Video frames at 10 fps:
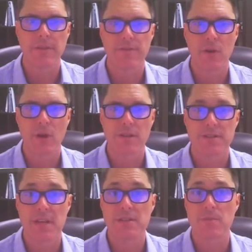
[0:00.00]
for all
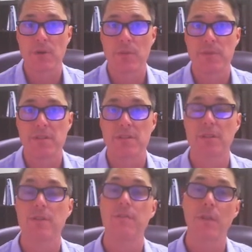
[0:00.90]
intents and purposes,
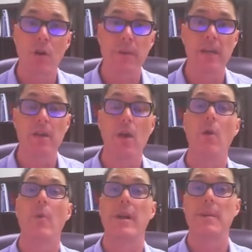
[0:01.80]
confirming
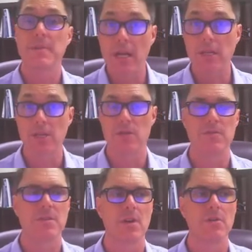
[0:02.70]
what I'm telling you.
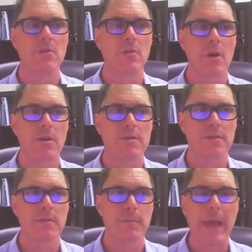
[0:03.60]
So you aren't
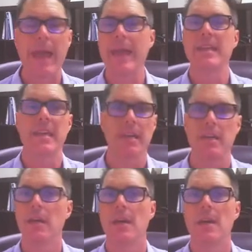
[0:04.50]

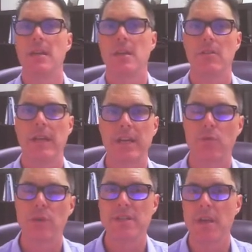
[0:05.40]
panicking, like
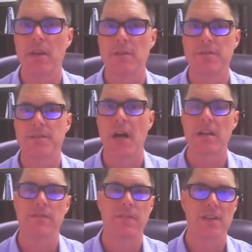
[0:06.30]
a retail
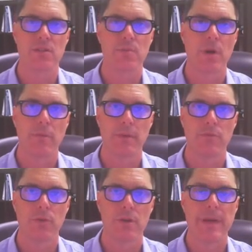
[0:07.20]
stock investor probably
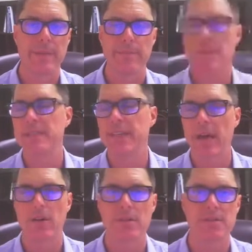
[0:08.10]
would about missing
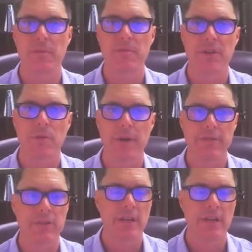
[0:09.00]
out on something or whatever.